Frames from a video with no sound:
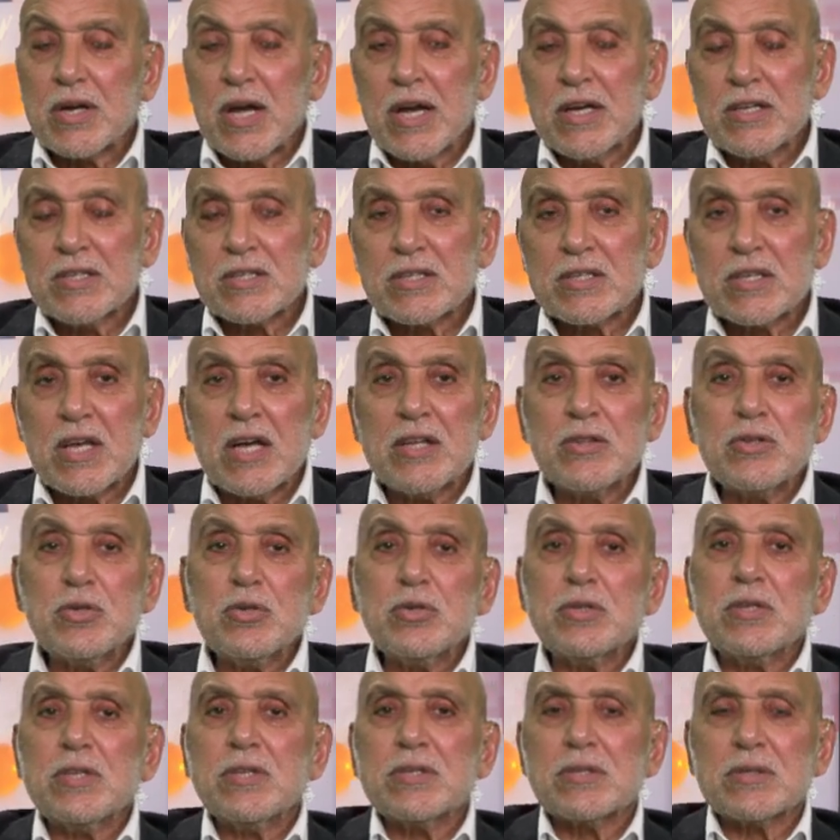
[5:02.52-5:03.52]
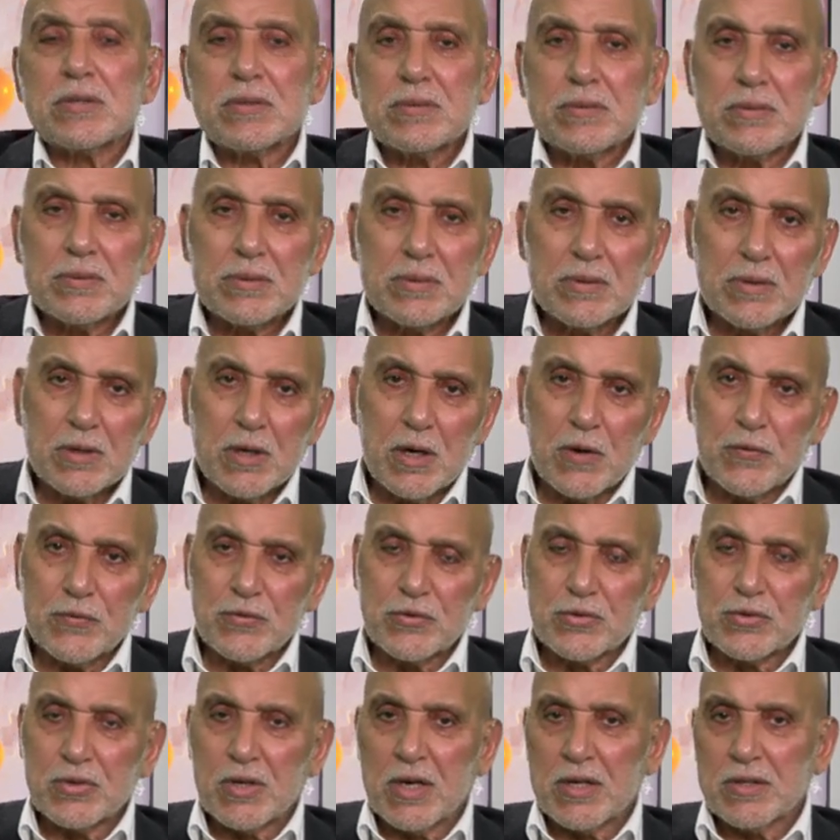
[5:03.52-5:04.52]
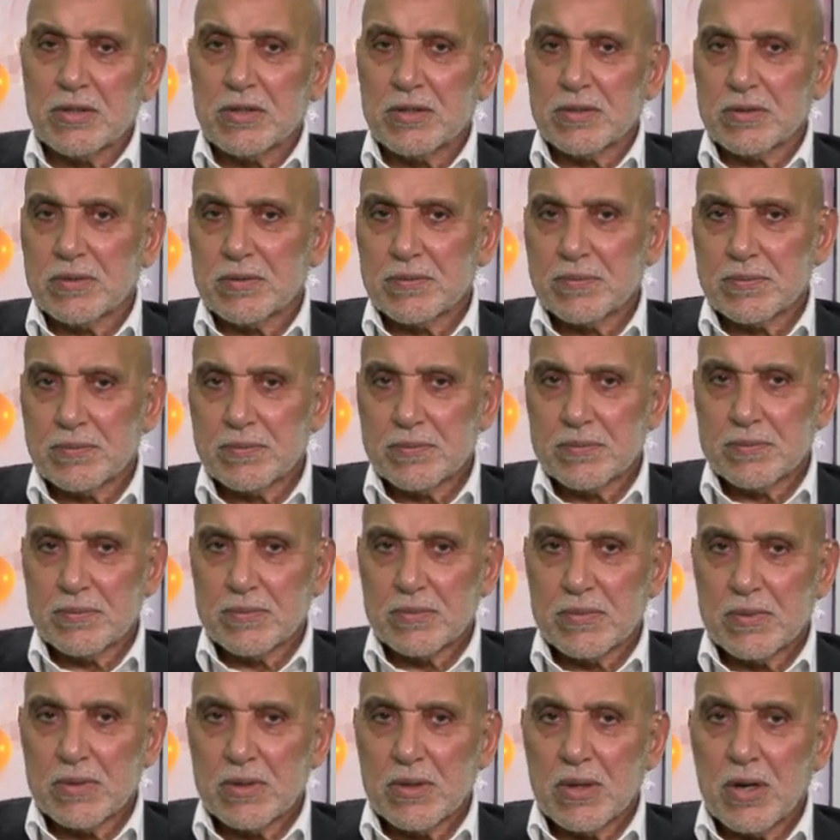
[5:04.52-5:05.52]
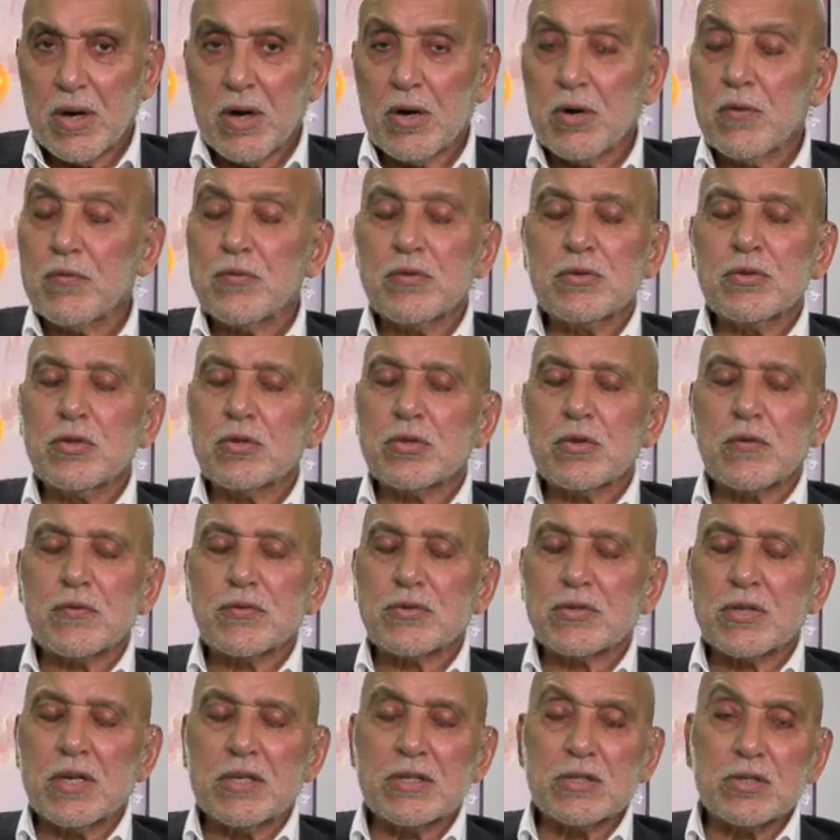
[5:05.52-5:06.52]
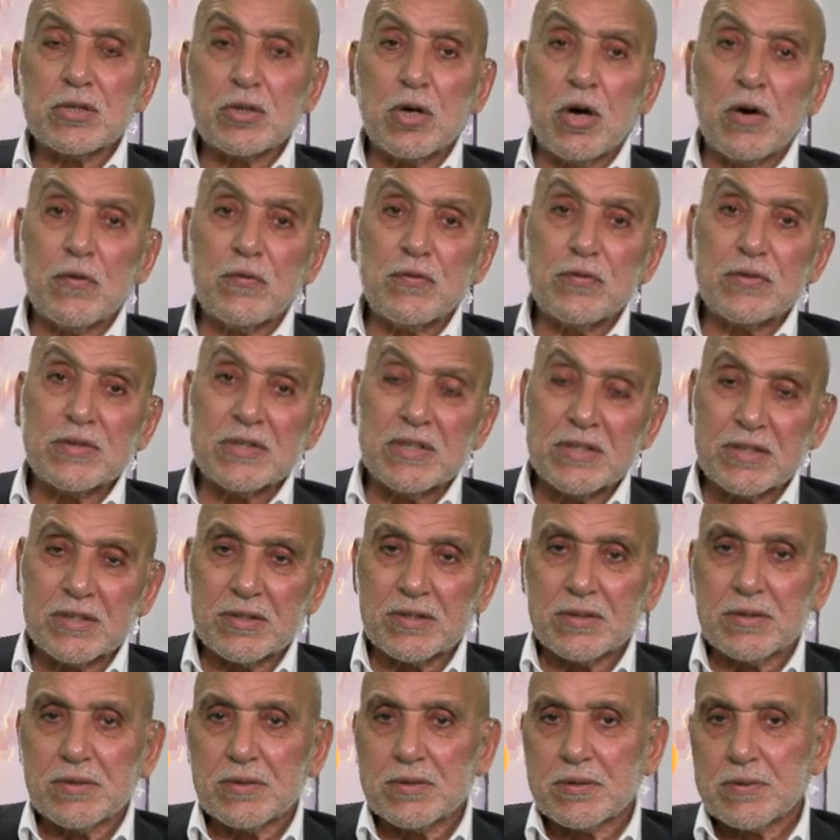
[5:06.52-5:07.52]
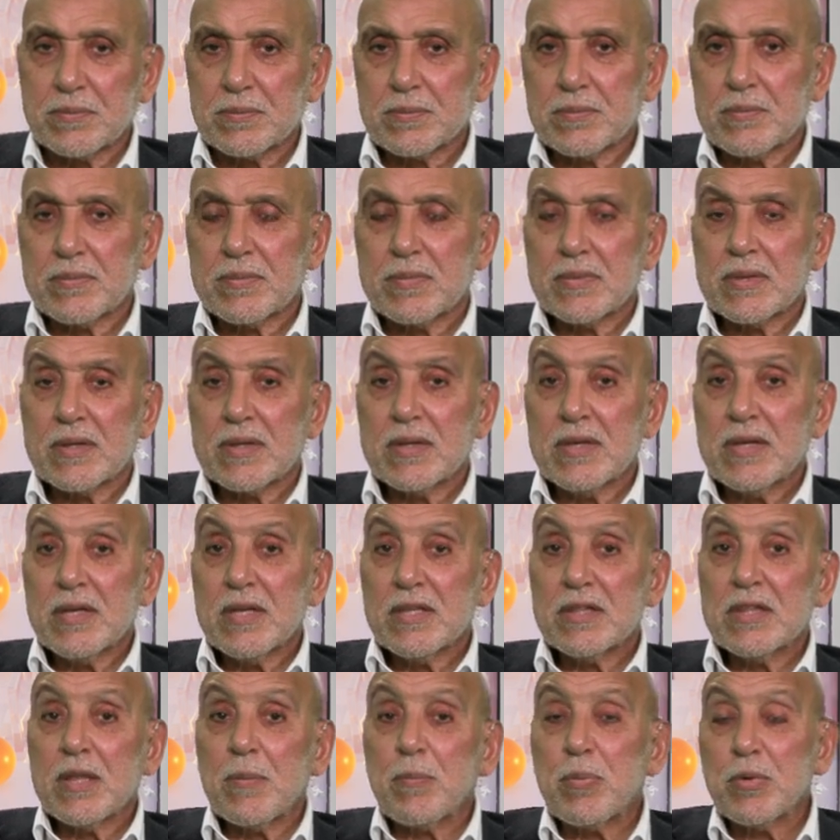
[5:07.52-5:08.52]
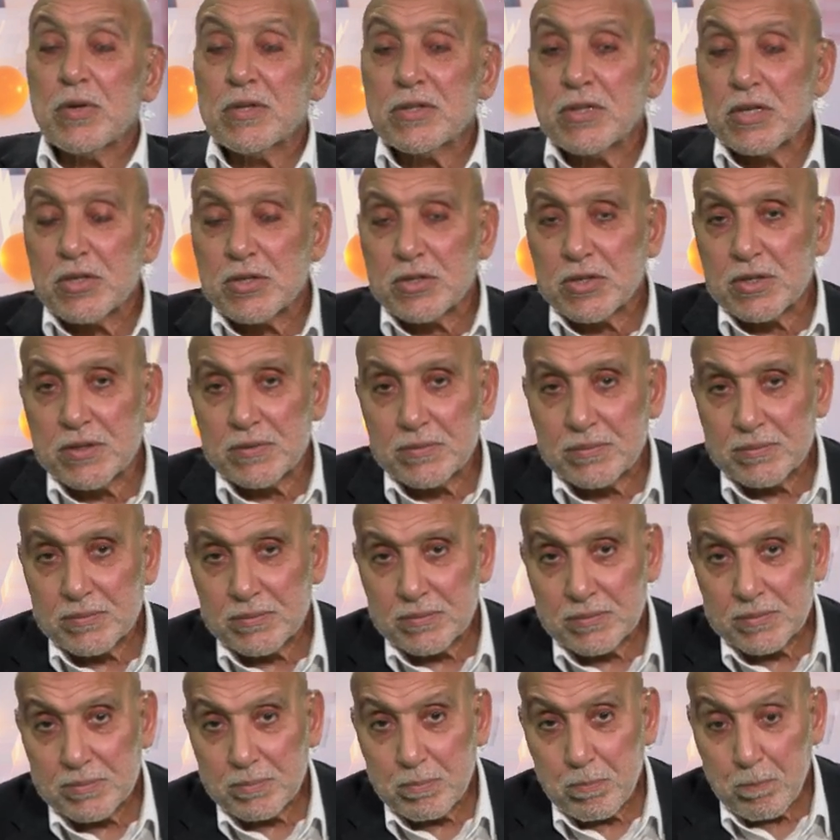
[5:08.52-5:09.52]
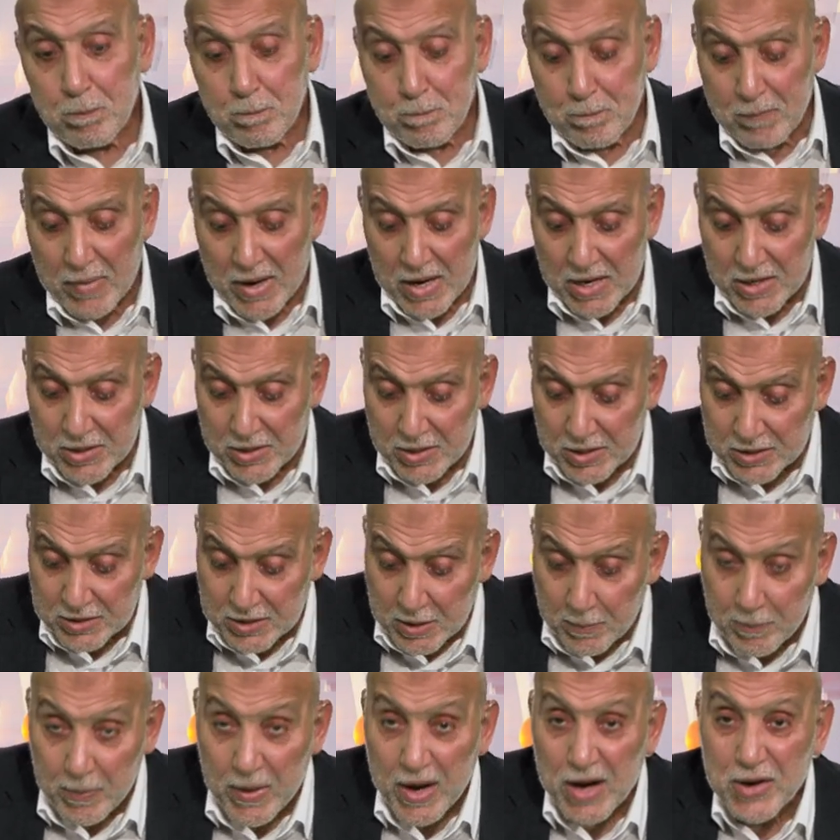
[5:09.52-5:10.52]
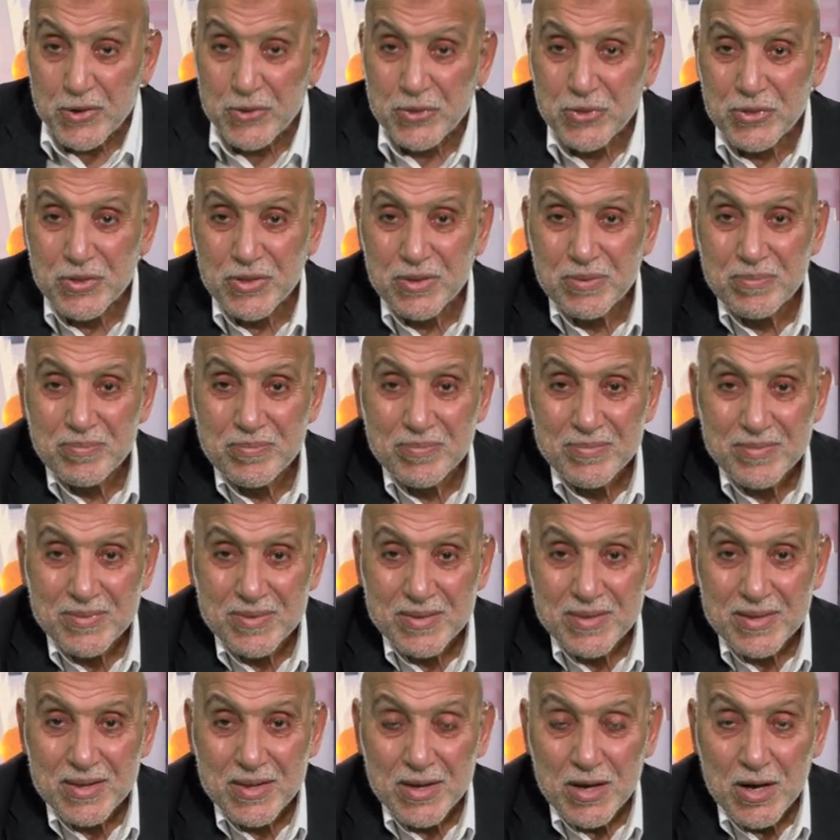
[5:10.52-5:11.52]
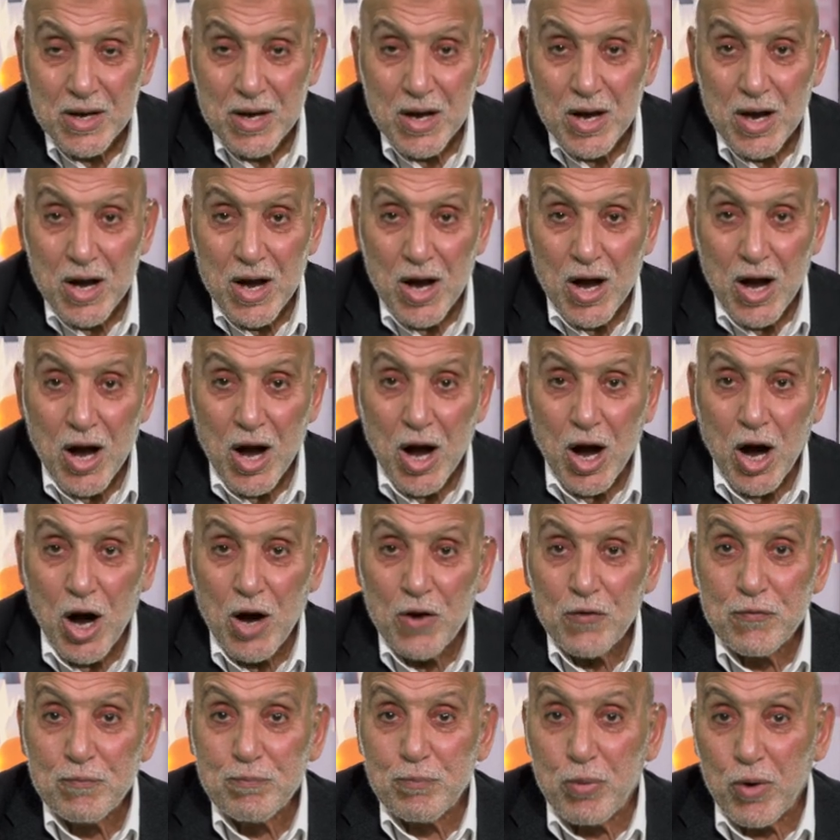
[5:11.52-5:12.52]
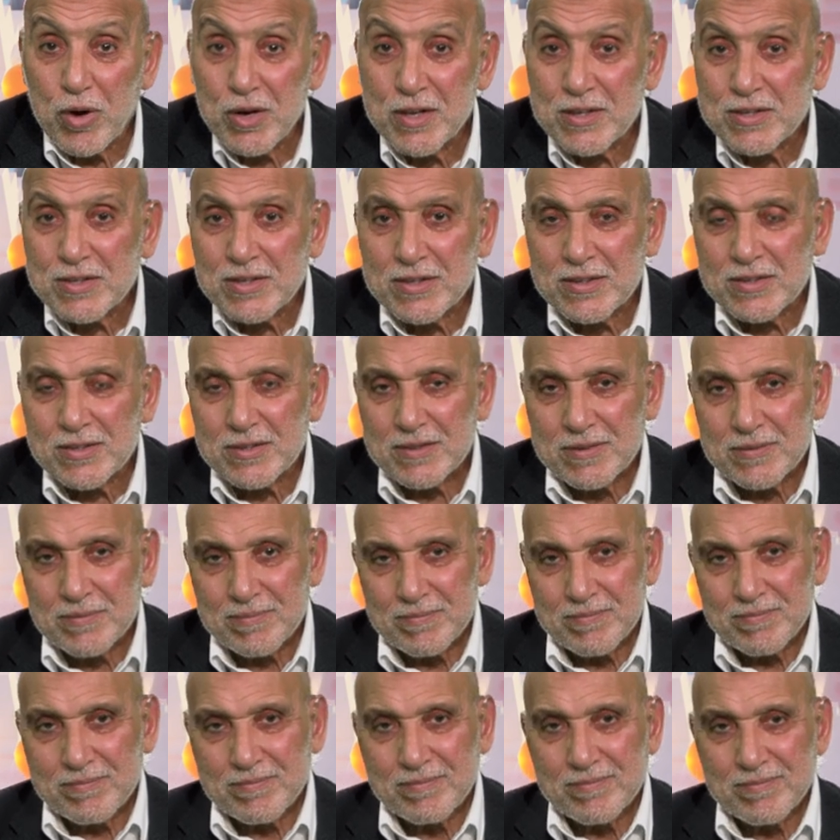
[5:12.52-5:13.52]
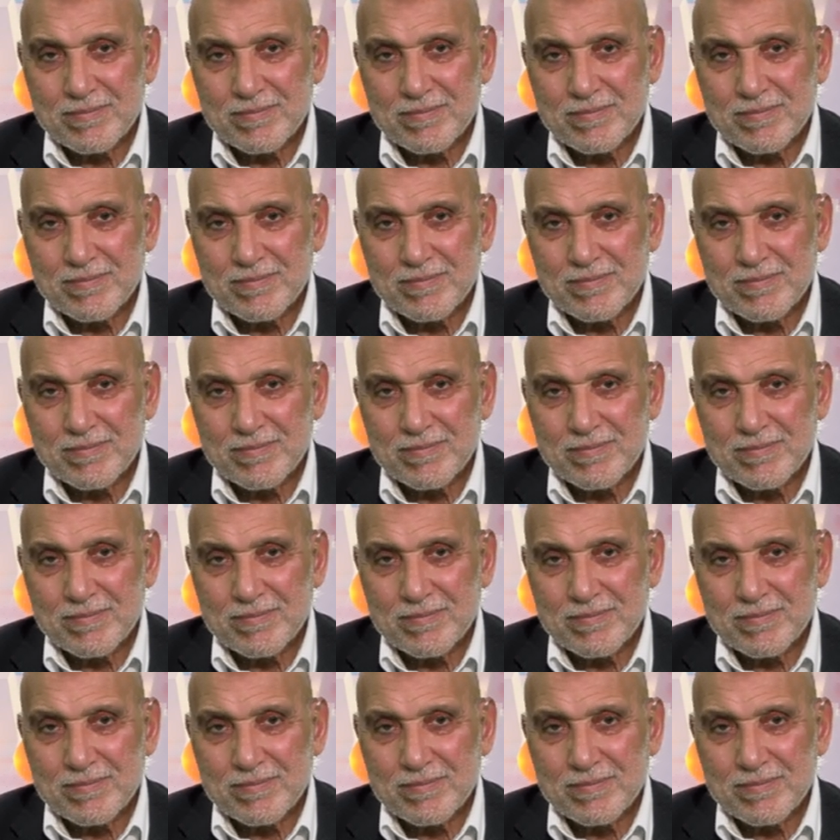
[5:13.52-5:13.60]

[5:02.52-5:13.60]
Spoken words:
rights and duties of societies, of not of societies, of citizens. The politician, building the path of policies